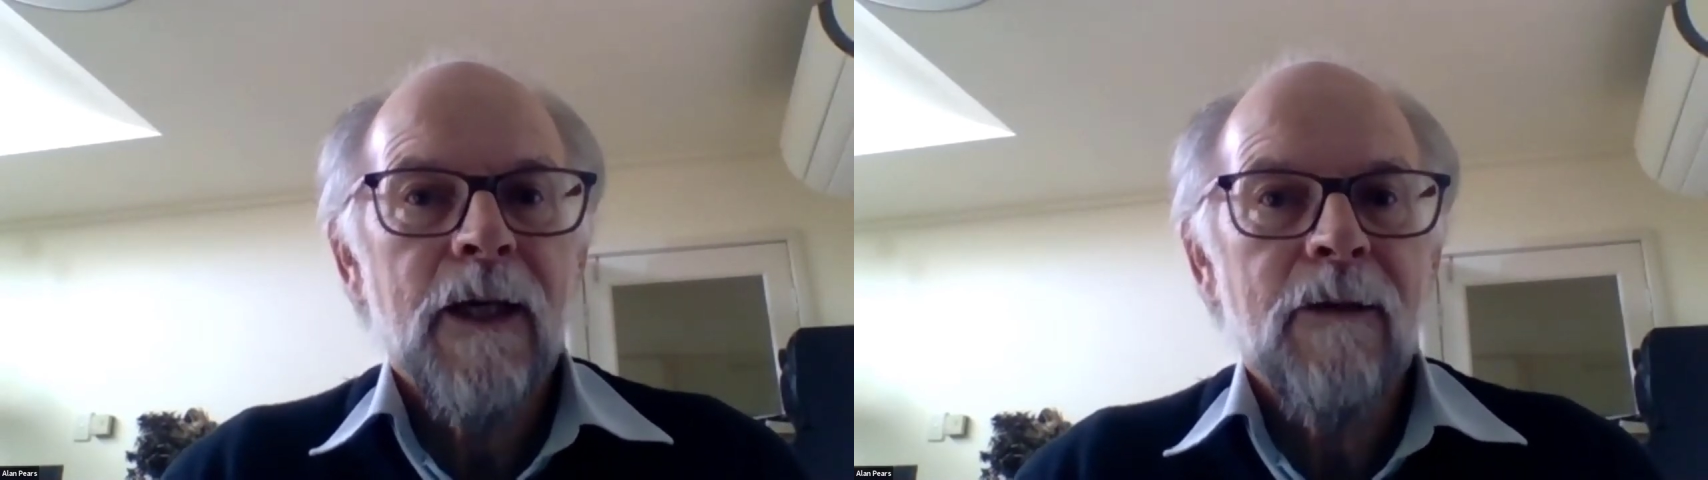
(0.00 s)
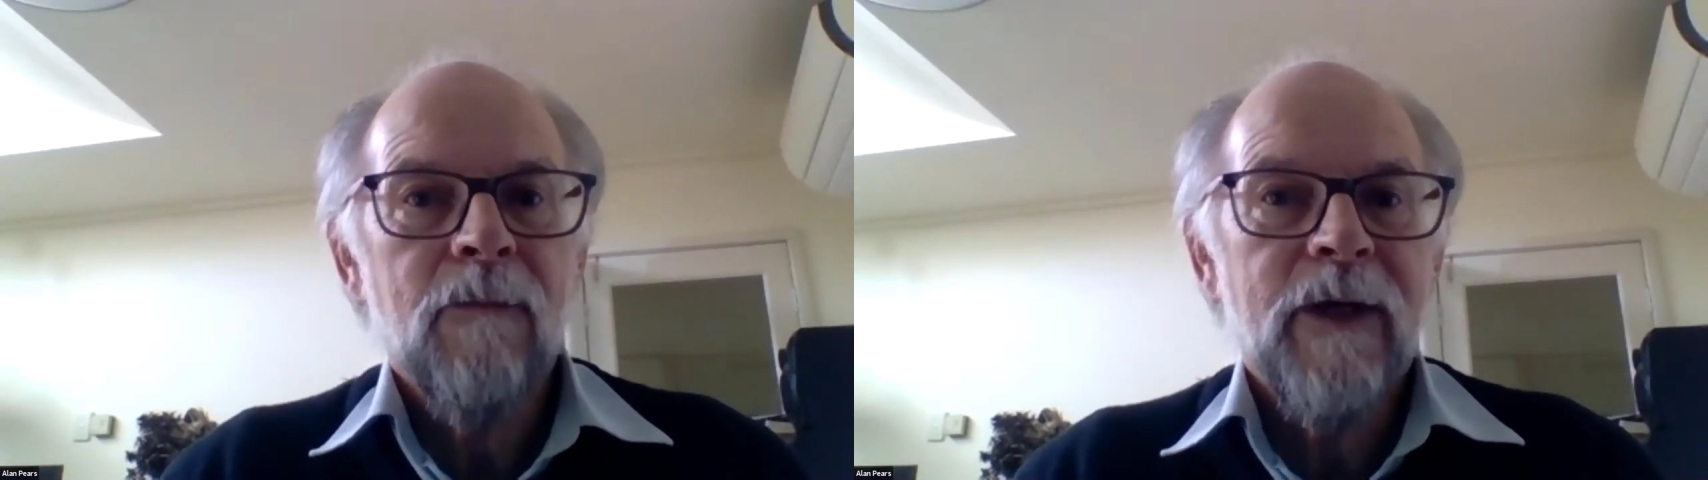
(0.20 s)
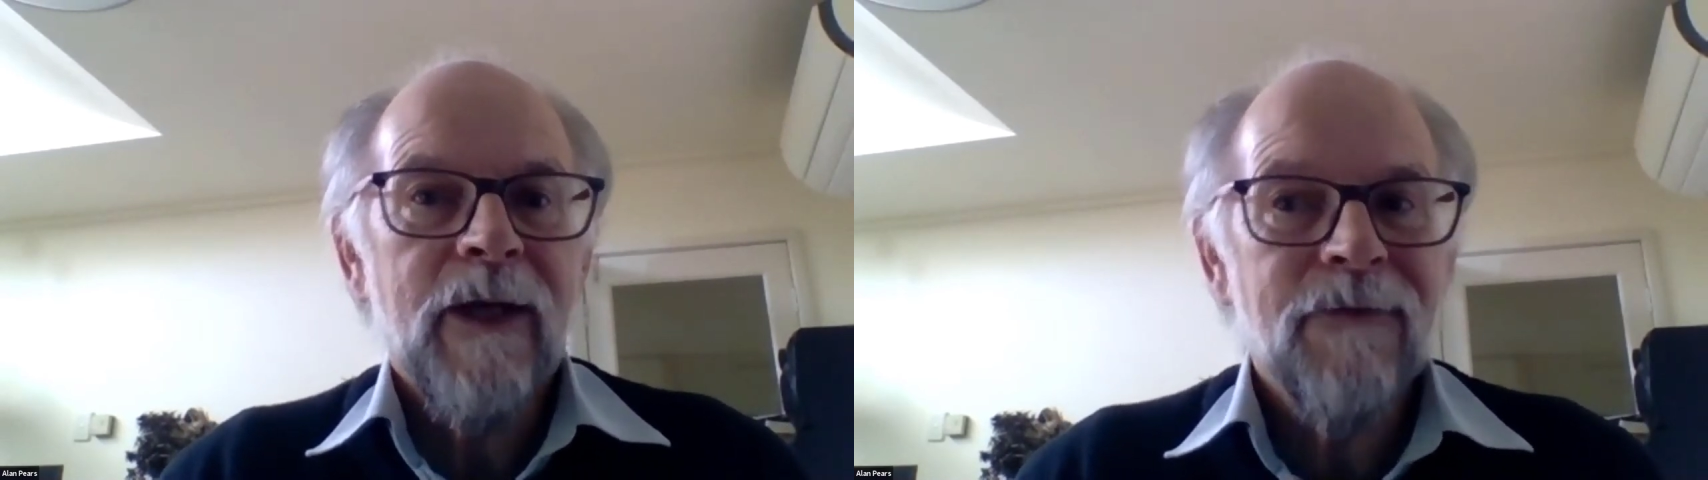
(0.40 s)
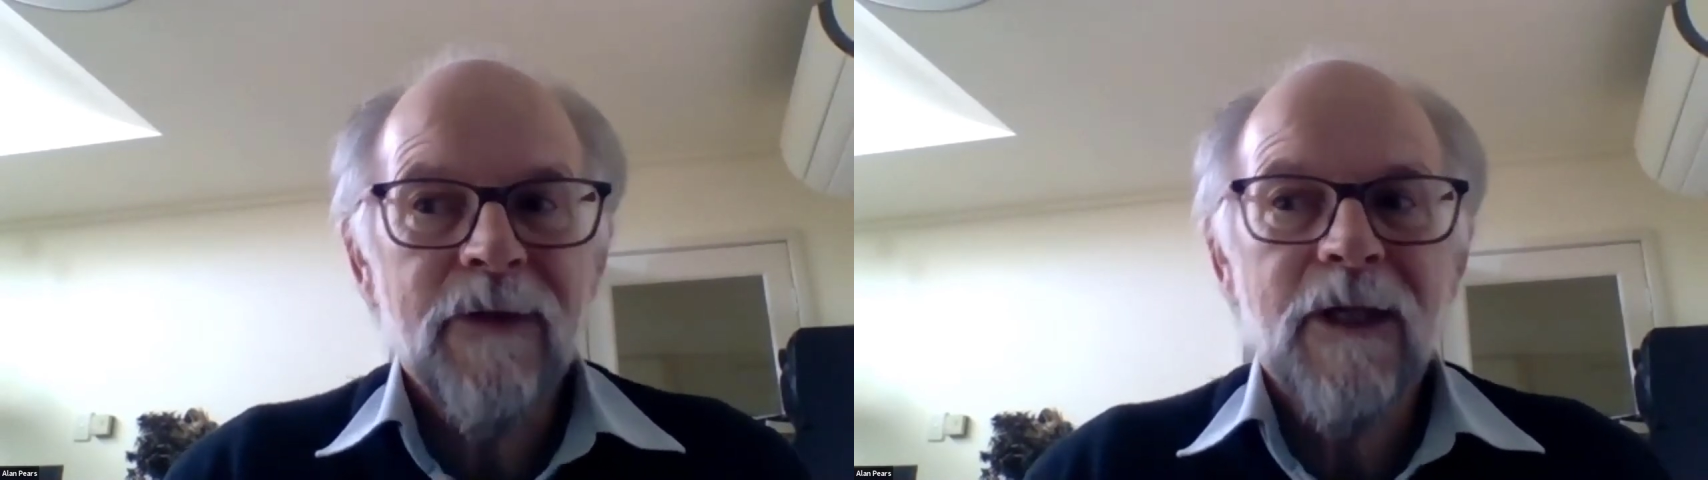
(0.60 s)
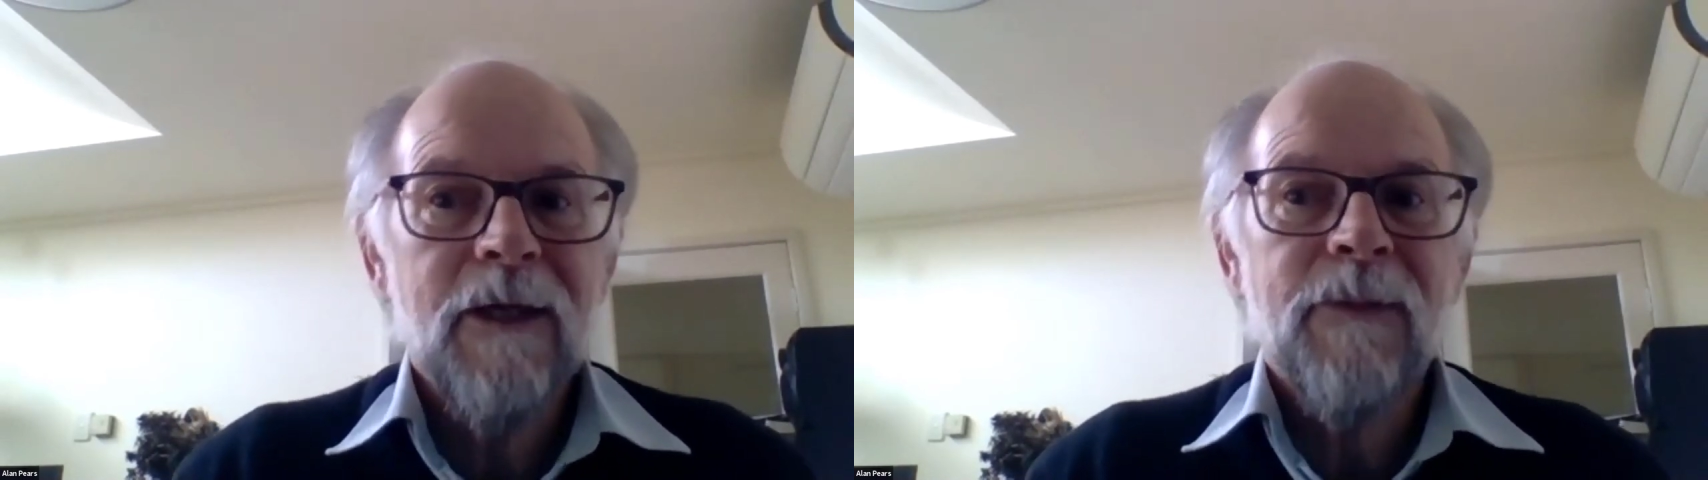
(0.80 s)
and we have
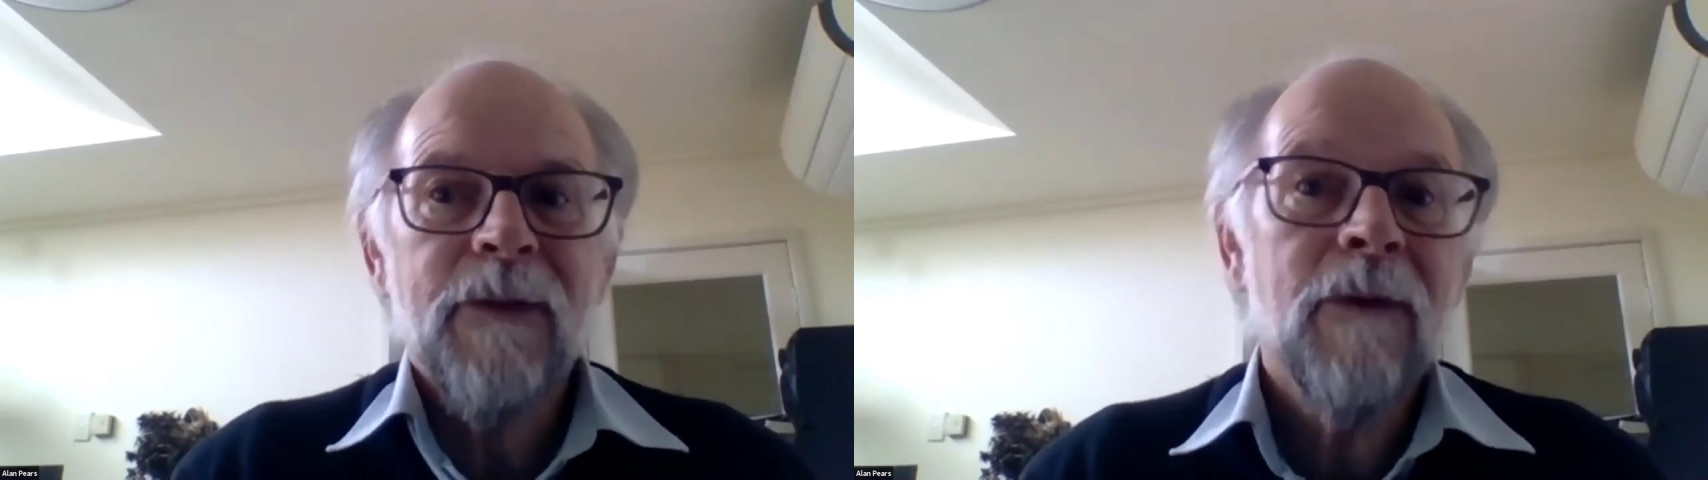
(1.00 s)
to keep in